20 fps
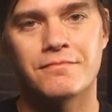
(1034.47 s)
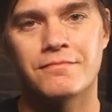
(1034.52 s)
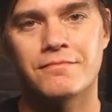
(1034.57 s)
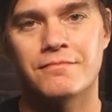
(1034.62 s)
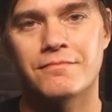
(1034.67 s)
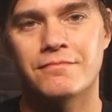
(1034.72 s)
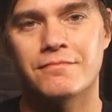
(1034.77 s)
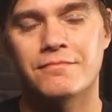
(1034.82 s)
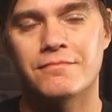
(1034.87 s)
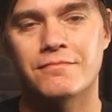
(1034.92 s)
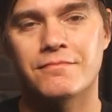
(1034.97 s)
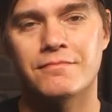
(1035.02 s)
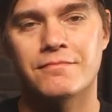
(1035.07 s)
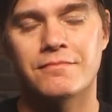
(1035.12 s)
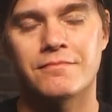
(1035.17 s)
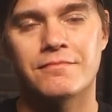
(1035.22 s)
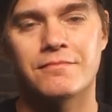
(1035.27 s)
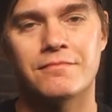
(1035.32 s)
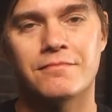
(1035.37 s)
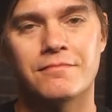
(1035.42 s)

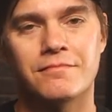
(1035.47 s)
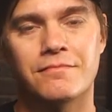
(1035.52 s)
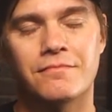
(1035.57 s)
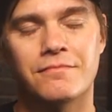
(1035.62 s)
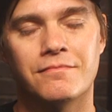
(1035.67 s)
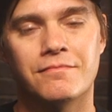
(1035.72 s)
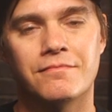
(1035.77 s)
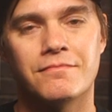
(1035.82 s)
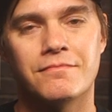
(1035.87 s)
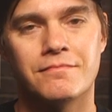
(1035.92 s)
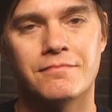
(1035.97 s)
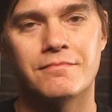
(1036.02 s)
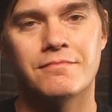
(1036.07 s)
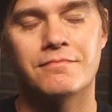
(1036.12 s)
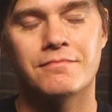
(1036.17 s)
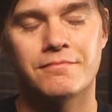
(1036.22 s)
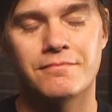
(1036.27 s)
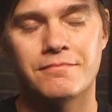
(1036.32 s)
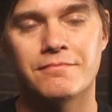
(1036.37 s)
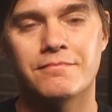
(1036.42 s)

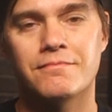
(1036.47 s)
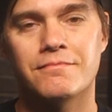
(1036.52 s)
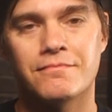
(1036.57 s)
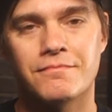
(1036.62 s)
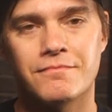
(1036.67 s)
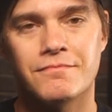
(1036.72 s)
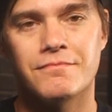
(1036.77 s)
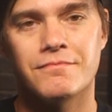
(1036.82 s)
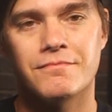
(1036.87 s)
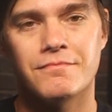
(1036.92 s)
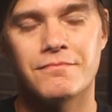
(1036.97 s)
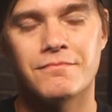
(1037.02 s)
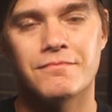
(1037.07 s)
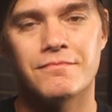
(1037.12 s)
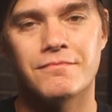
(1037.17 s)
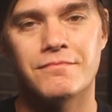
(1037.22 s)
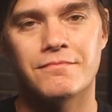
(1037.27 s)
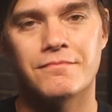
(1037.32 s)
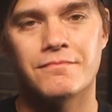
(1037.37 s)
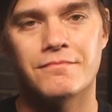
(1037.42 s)

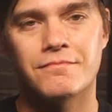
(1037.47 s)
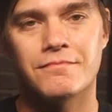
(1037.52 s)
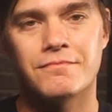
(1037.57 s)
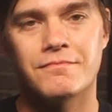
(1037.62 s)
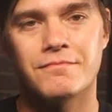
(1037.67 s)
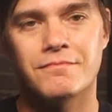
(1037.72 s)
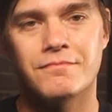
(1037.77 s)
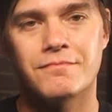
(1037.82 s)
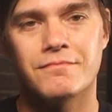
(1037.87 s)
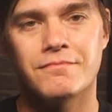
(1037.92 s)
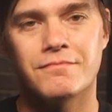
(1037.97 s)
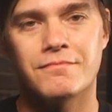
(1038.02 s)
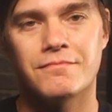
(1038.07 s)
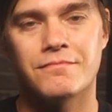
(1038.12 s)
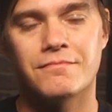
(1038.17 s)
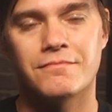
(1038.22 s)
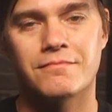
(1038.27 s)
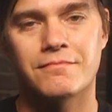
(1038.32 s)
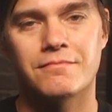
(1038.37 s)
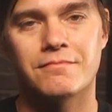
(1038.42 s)

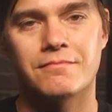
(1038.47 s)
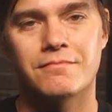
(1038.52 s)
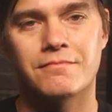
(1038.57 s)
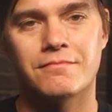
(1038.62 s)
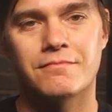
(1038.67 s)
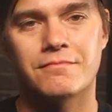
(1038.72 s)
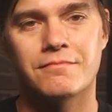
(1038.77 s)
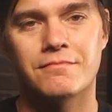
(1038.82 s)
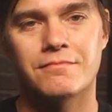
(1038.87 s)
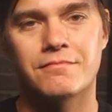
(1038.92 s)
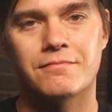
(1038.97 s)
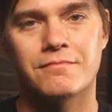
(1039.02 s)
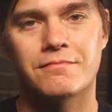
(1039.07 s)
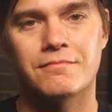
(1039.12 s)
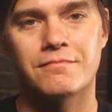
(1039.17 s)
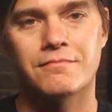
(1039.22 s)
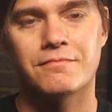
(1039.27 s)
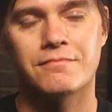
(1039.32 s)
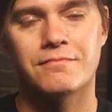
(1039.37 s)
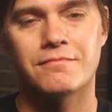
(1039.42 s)

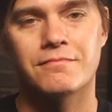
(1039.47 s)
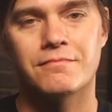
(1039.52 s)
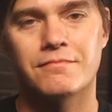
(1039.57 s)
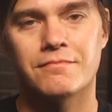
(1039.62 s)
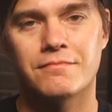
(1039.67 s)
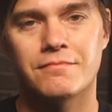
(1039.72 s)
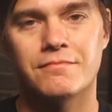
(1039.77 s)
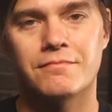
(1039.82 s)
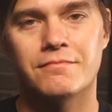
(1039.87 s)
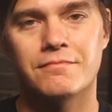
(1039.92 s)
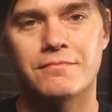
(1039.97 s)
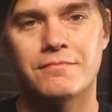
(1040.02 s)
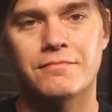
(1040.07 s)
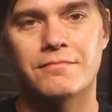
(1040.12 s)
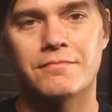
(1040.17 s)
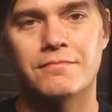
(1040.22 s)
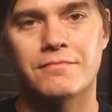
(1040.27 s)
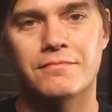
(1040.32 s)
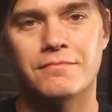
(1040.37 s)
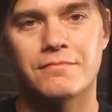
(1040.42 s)

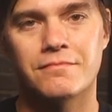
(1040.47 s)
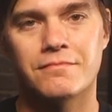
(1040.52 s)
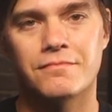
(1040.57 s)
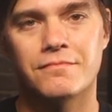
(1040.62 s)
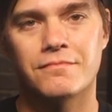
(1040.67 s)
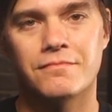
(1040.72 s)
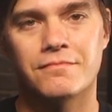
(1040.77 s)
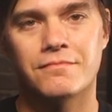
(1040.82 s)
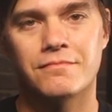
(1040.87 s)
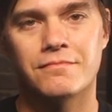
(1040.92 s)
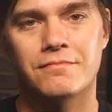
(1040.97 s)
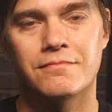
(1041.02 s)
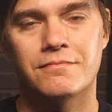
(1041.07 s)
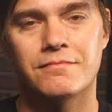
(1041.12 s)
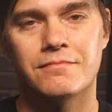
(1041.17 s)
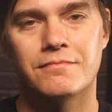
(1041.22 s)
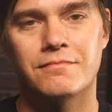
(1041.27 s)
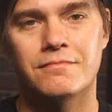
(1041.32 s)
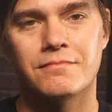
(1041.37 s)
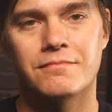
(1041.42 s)

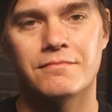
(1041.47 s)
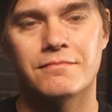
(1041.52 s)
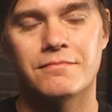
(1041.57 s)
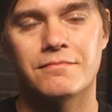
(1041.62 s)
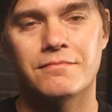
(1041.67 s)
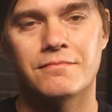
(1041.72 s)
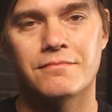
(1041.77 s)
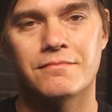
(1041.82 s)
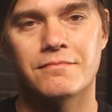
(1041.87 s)
(not speaking)